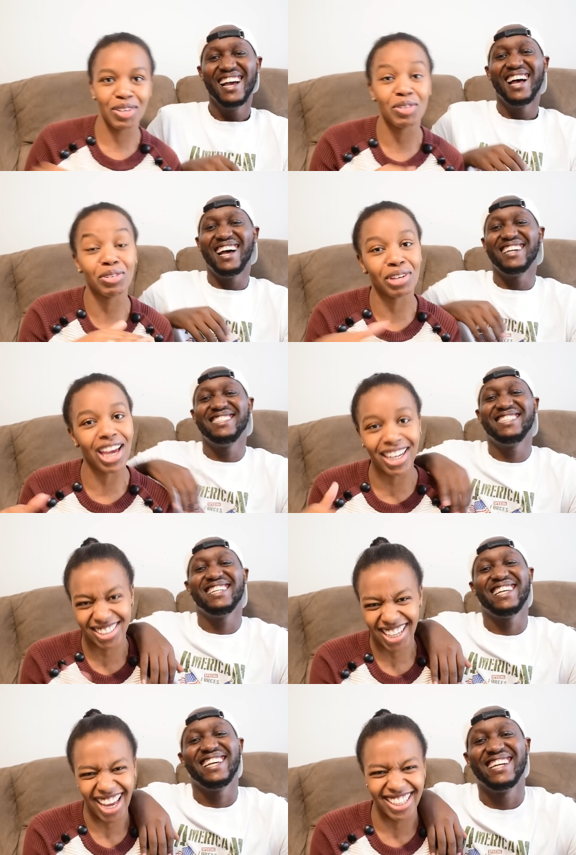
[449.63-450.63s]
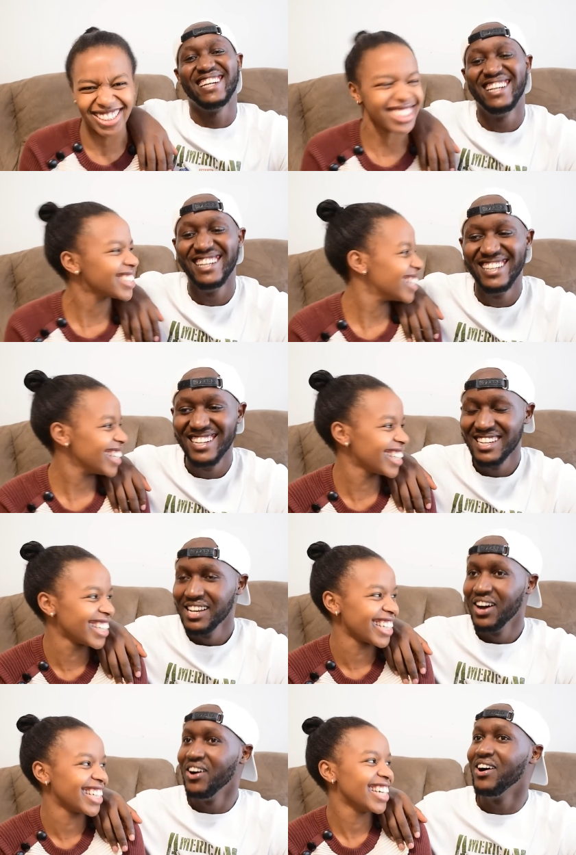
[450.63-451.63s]
Speaker 1: You get it guys.
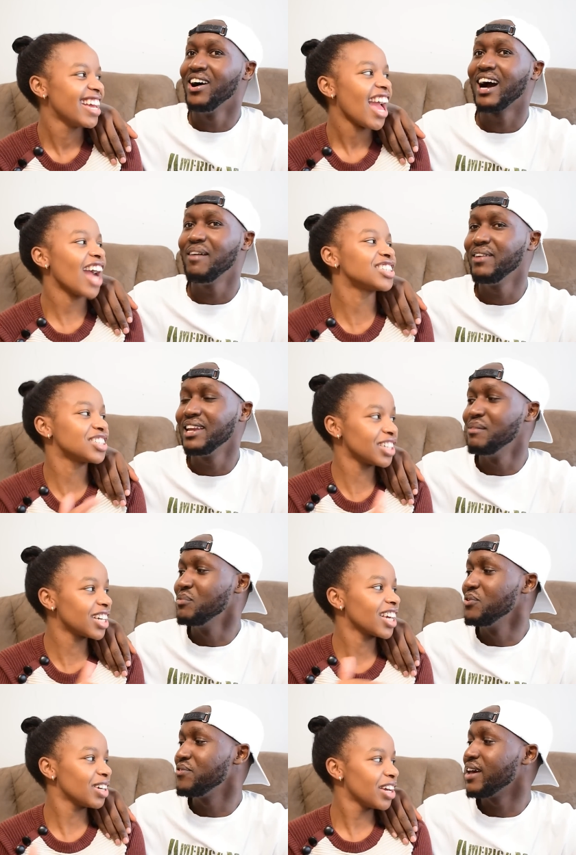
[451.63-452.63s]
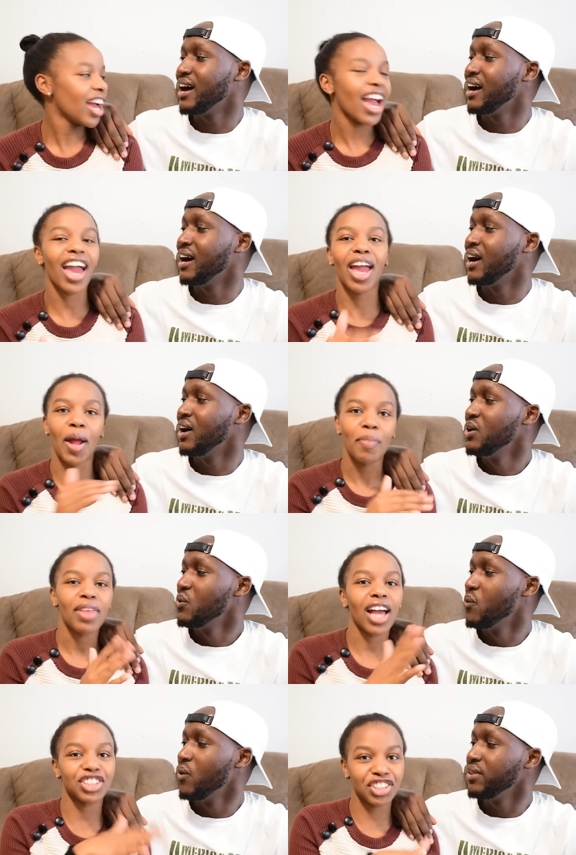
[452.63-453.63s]
Oh,
Speaker 2: kama ile movie ya
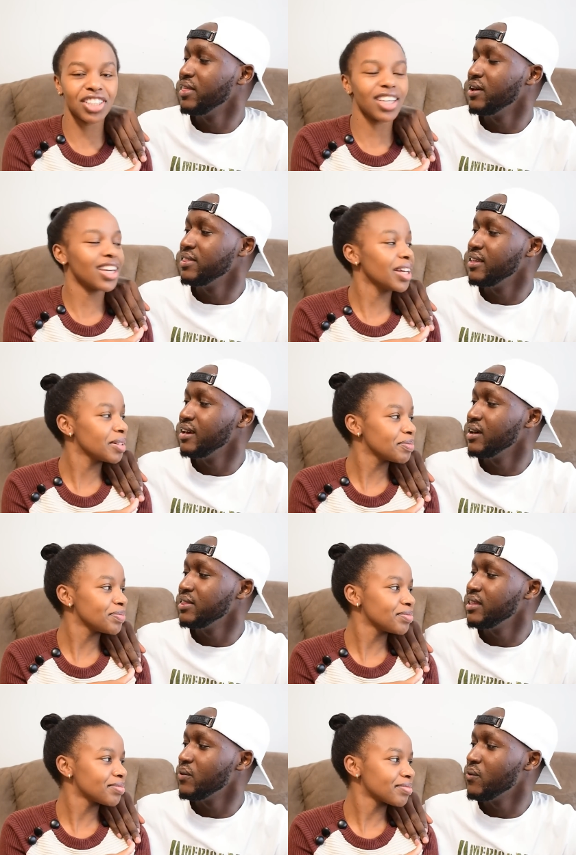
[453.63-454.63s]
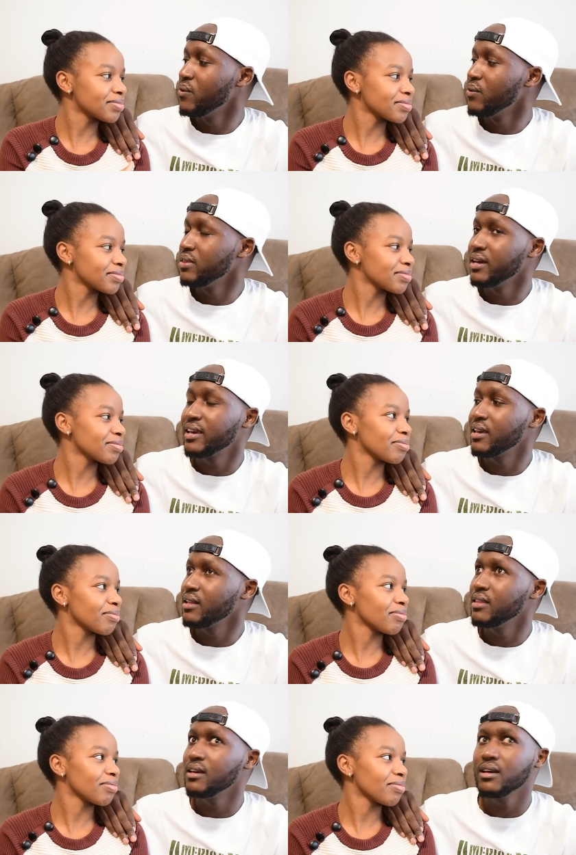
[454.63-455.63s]
the the the
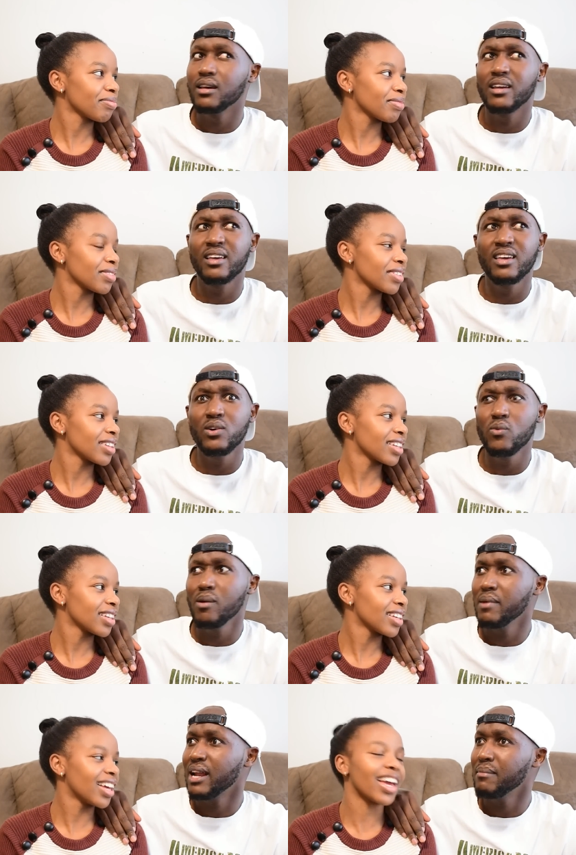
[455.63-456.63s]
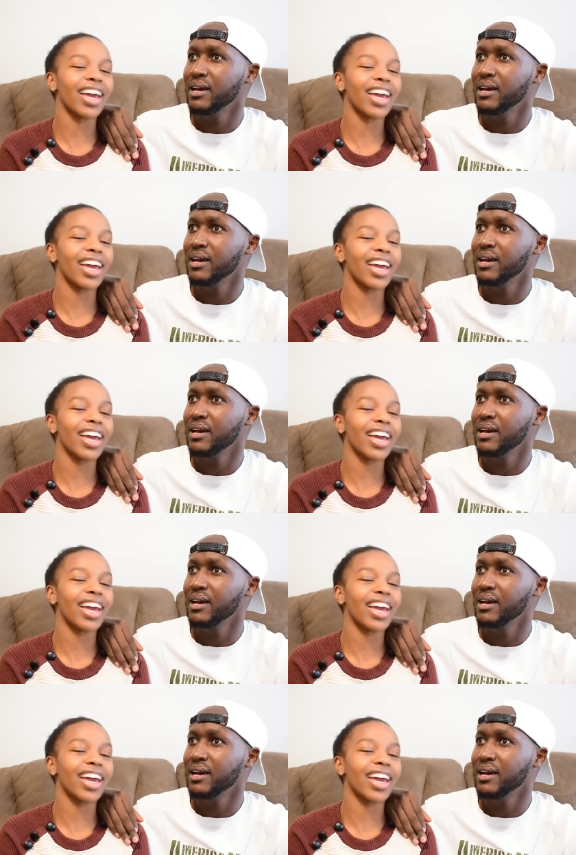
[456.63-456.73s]
the king woman ama